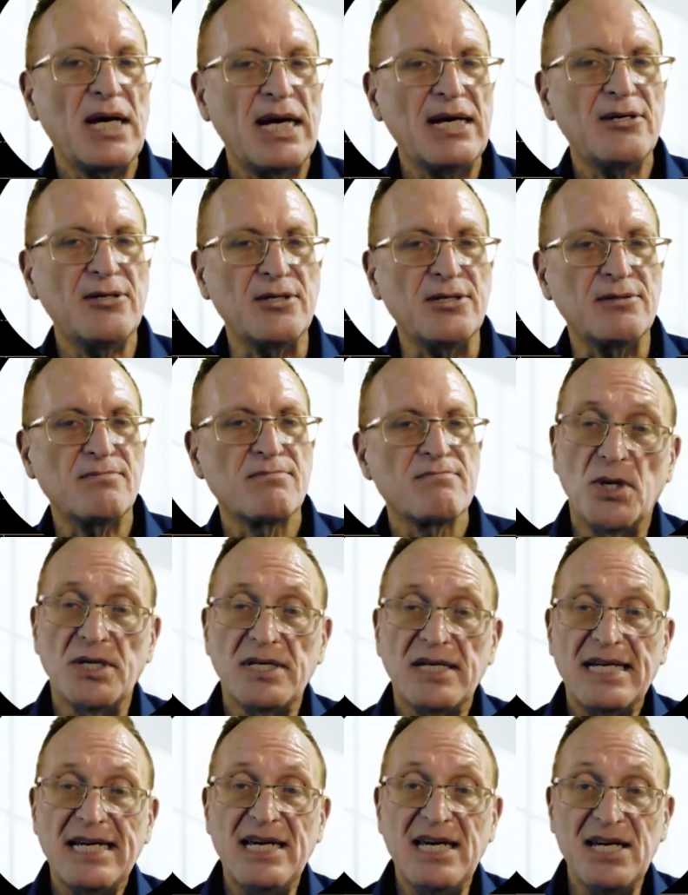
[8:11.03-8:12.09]
pattern.
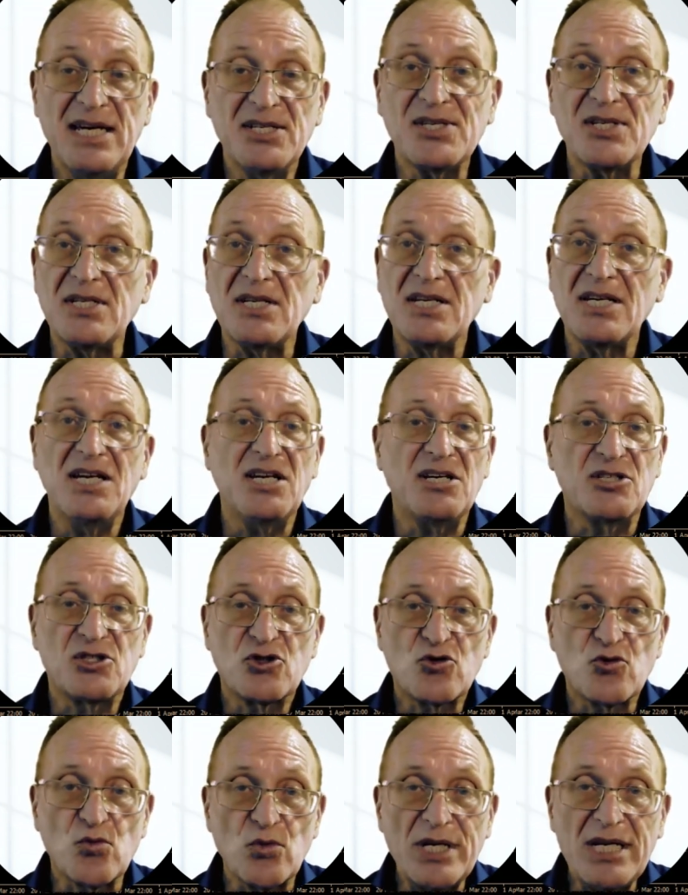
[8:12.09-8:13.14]
But is it
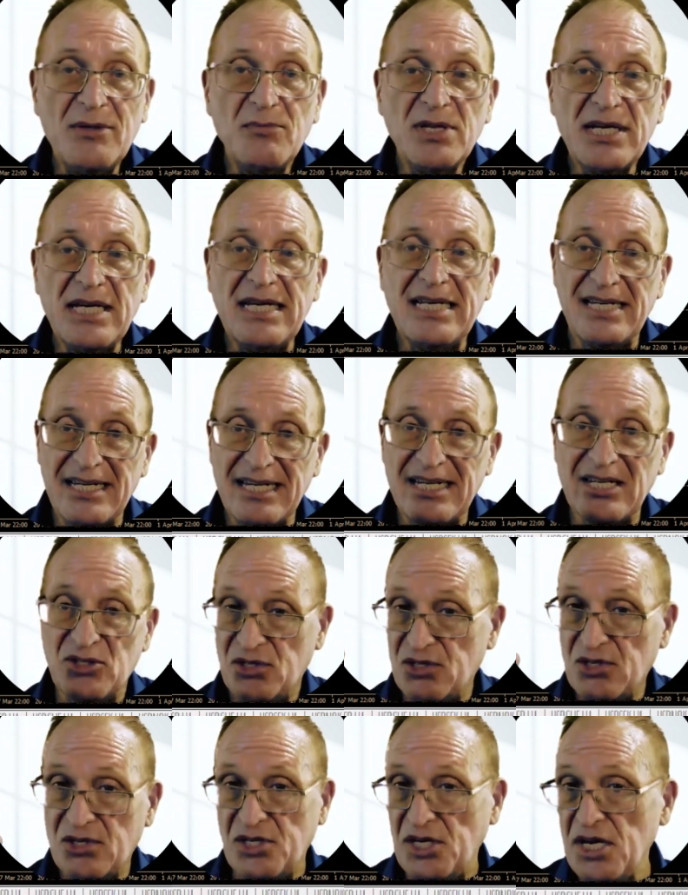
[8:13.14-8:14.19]
extremely
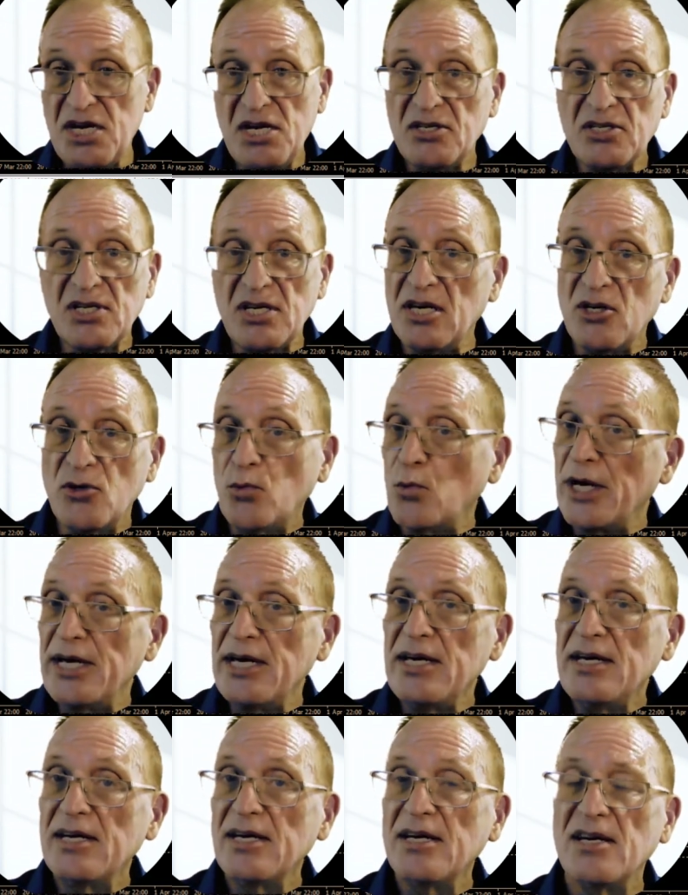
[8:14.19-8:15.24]
distinct in a
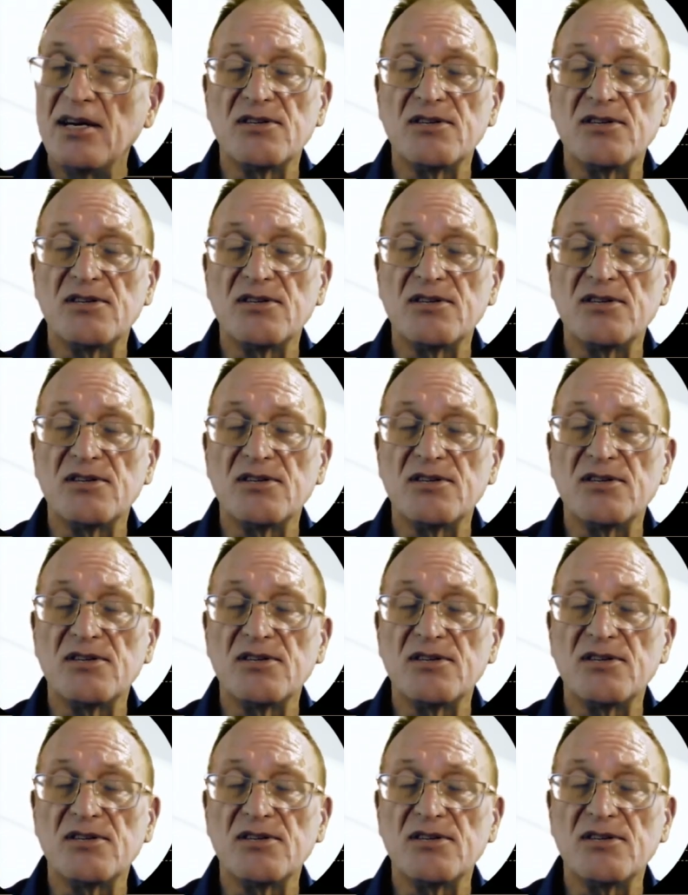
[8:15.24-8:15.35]
way?